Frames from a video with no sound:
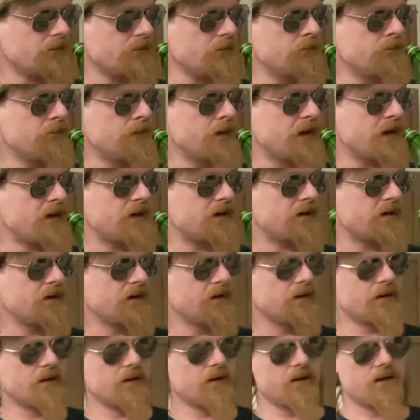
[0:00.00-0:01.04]
But
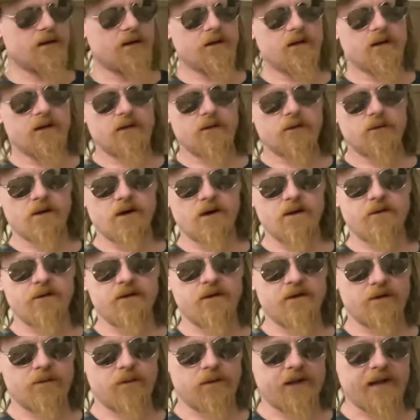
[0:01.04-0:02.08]
we're over in
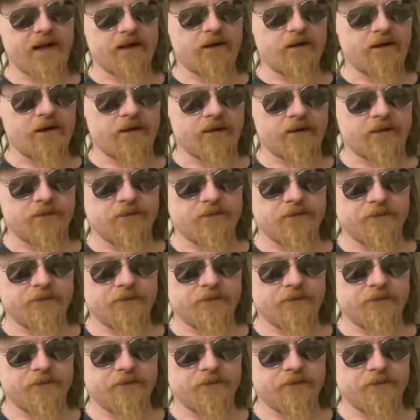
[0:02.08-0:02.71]
the playground